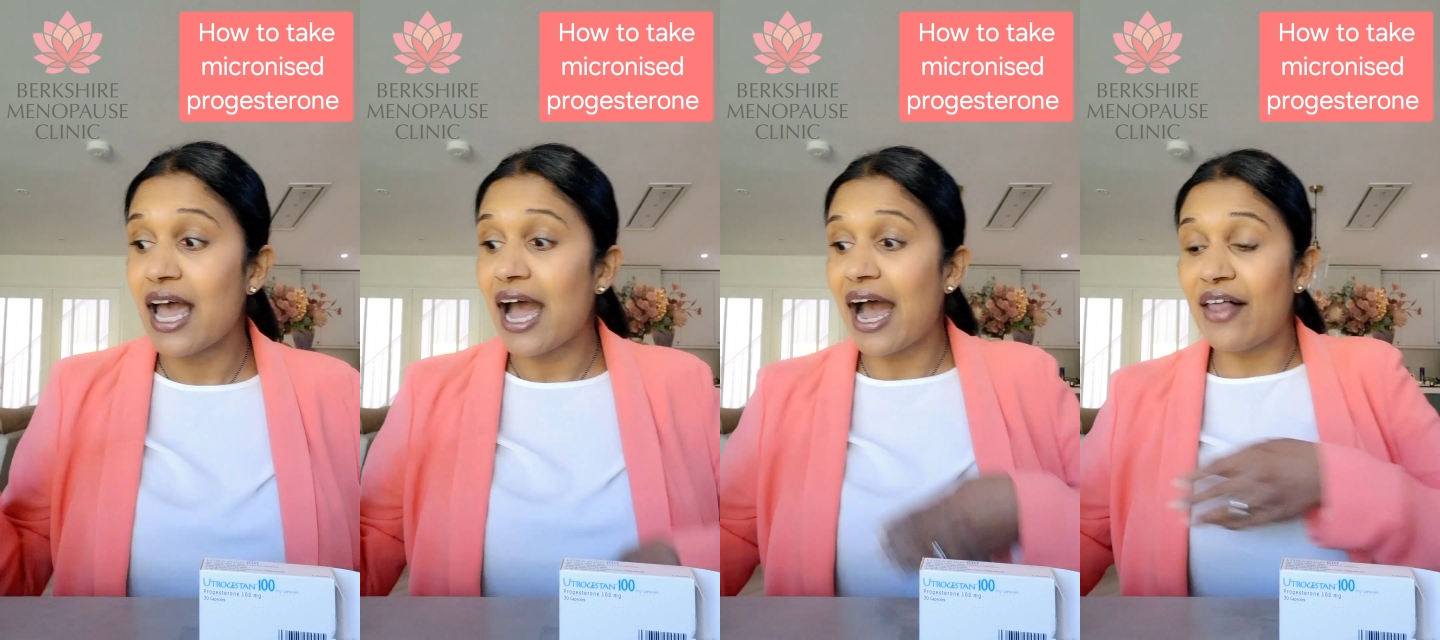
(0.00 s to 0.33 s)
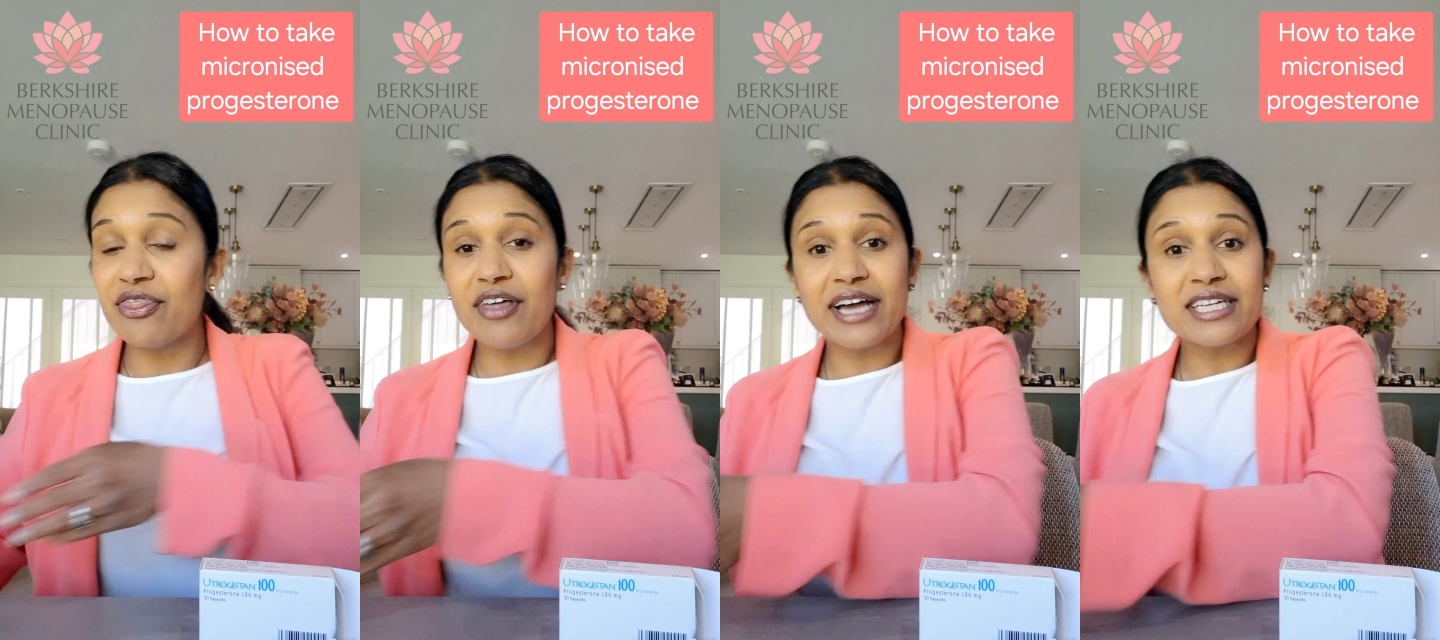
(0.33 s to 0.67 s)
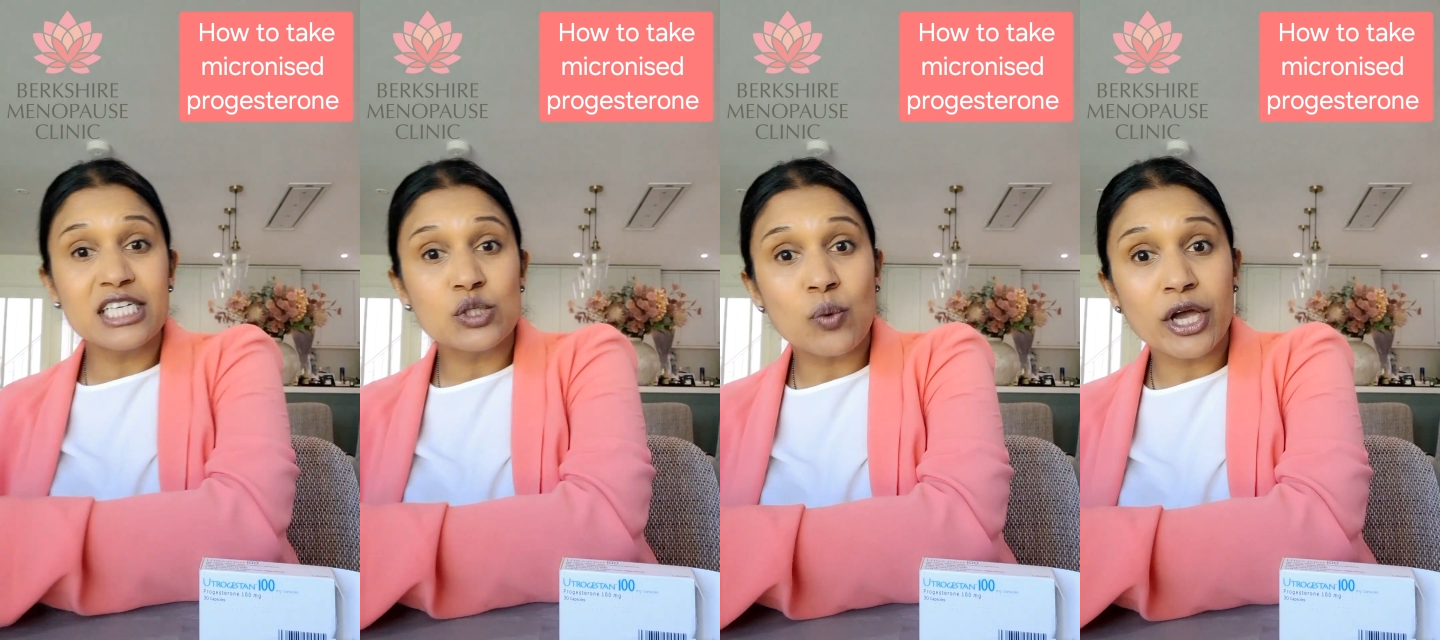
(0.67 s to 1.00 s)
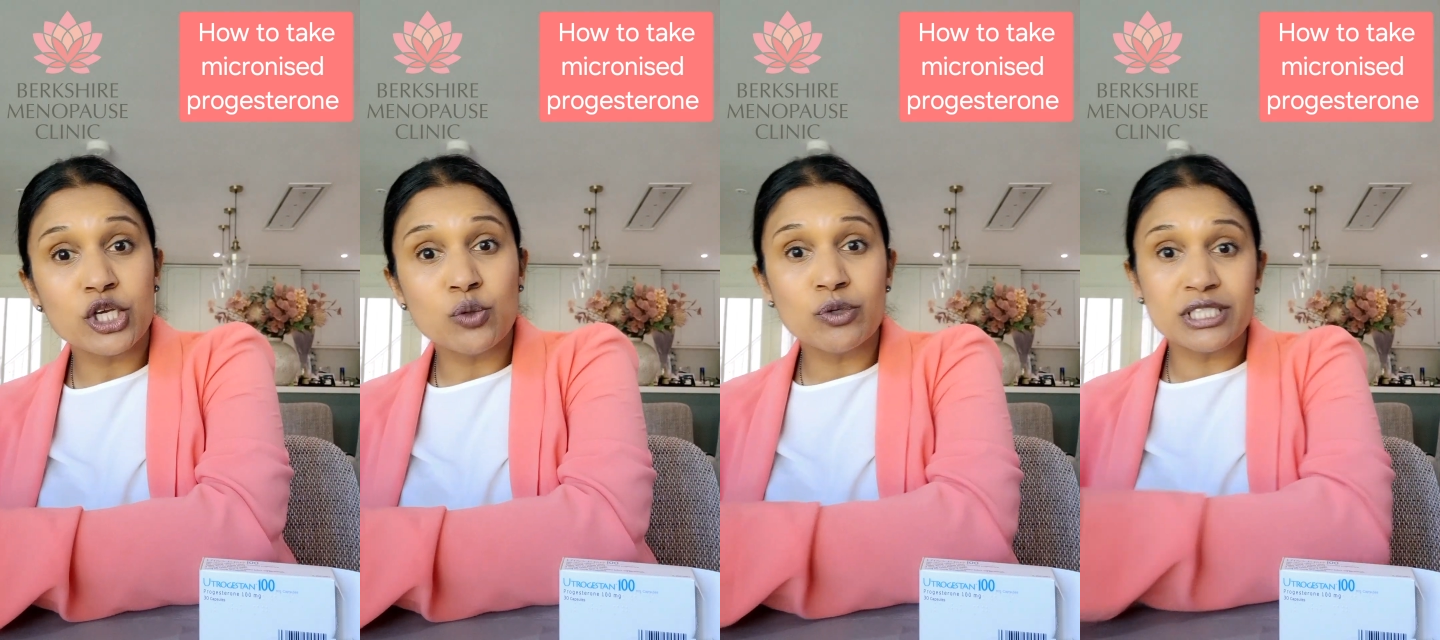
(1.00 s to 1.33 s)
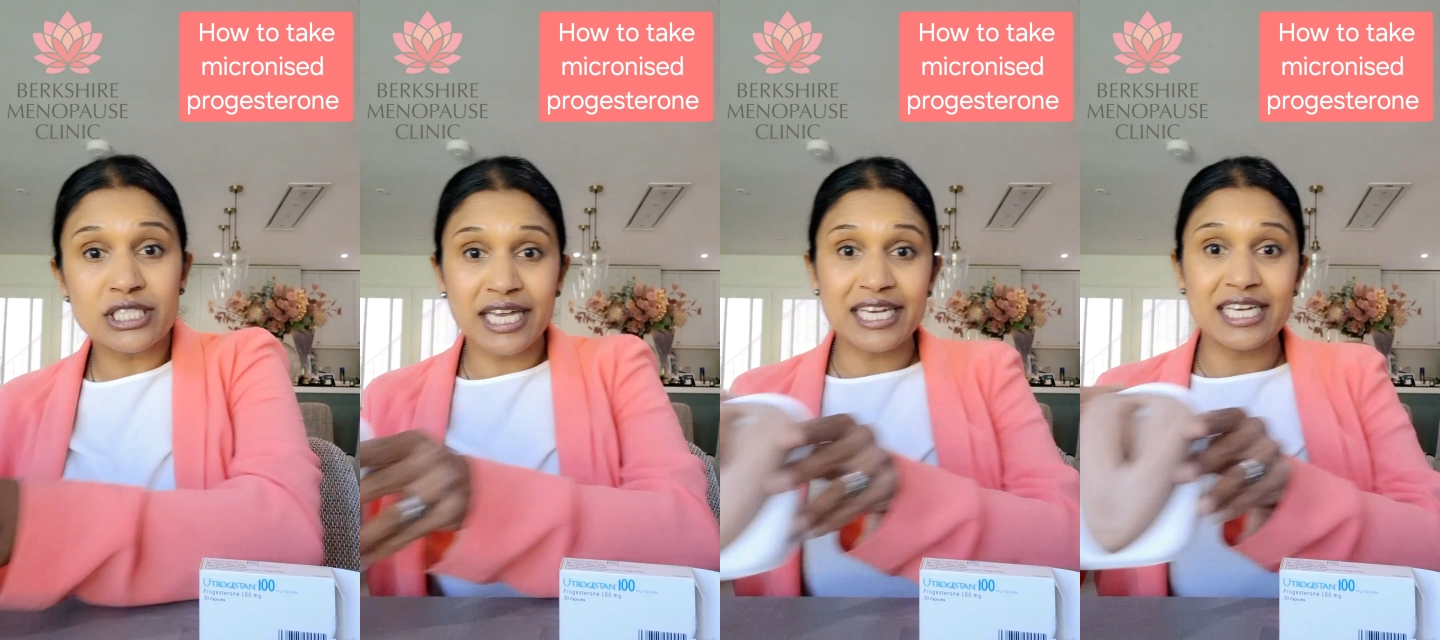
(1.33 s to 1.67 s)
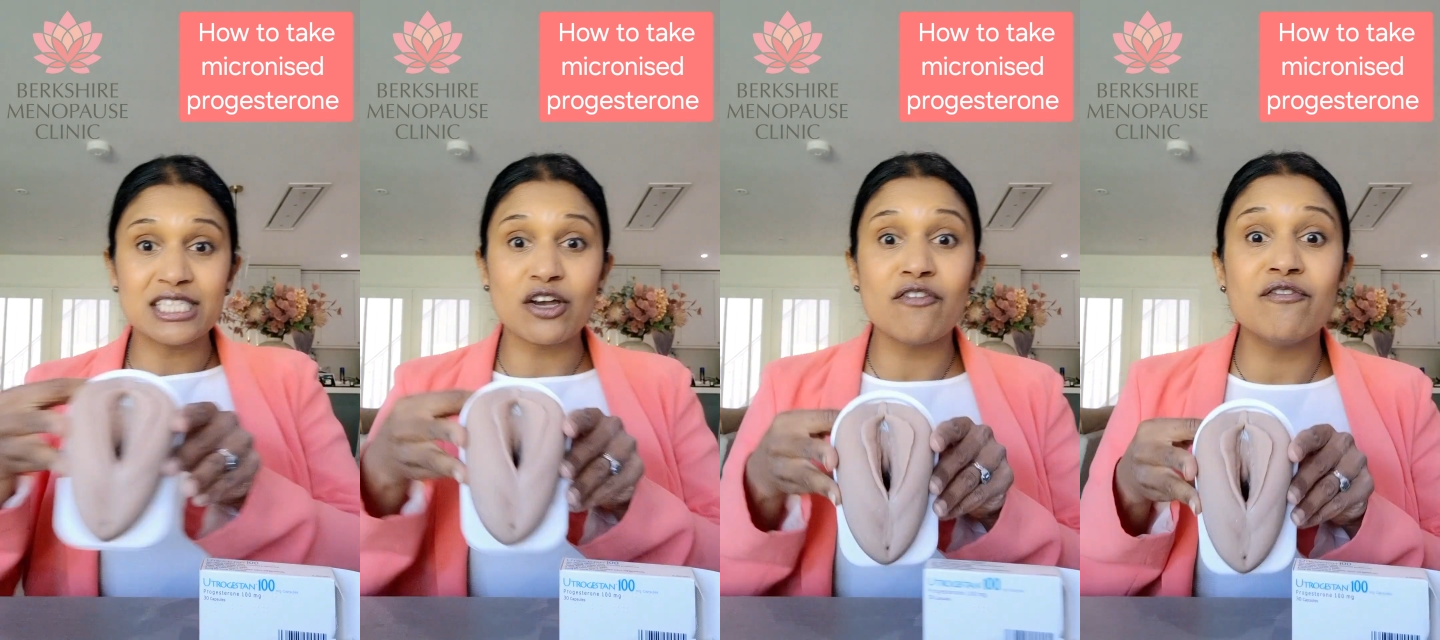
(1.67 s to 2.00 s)
and that is where you would take
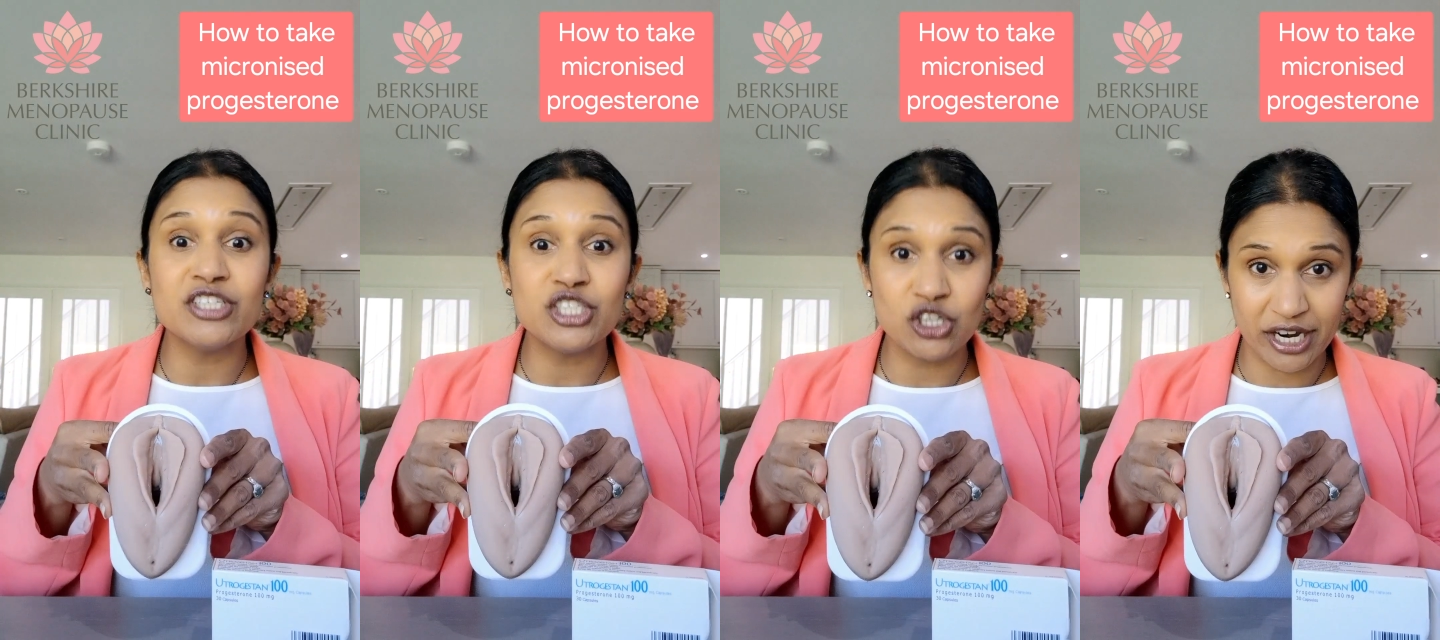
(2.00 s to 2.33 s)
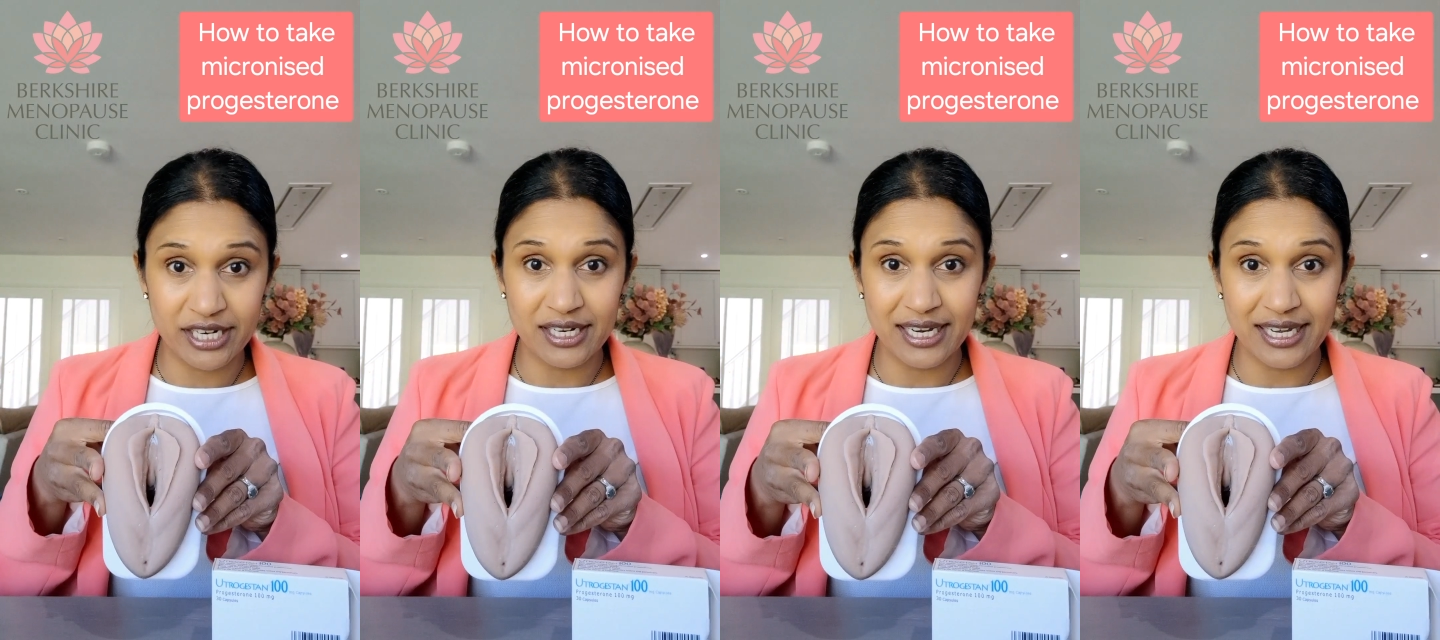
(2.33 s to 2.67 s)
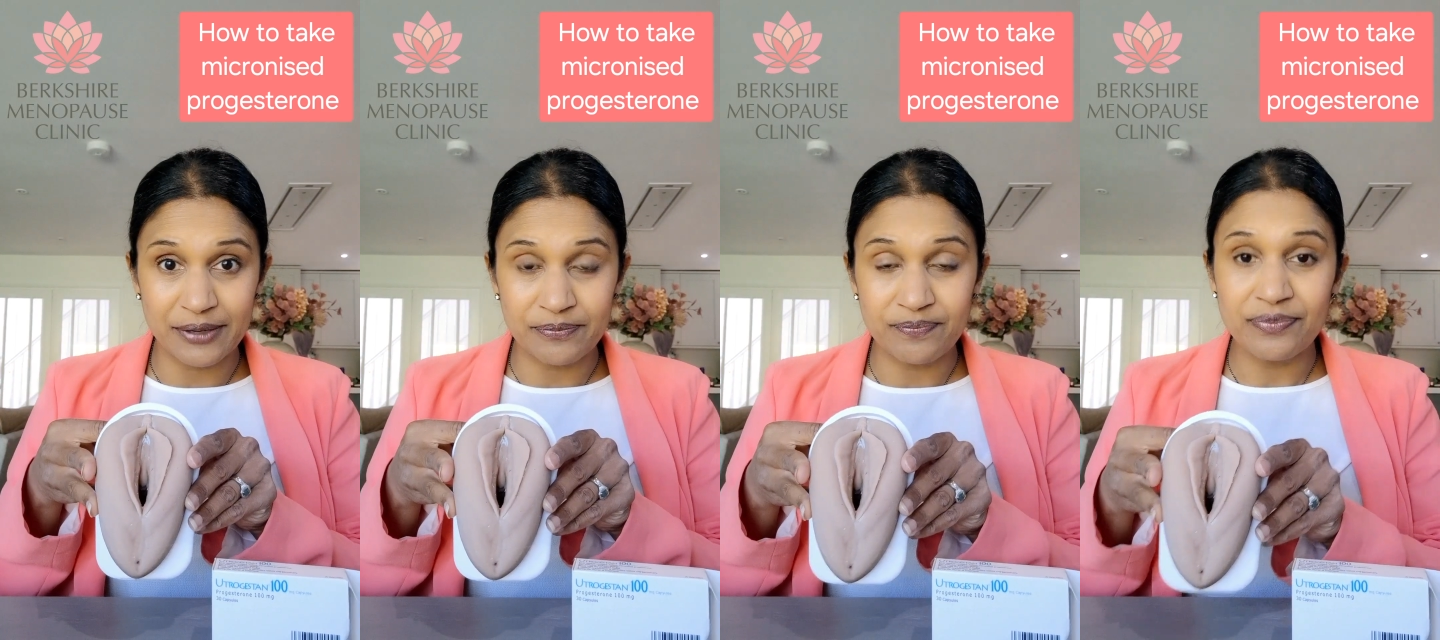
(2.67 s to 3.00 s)
it vaginally.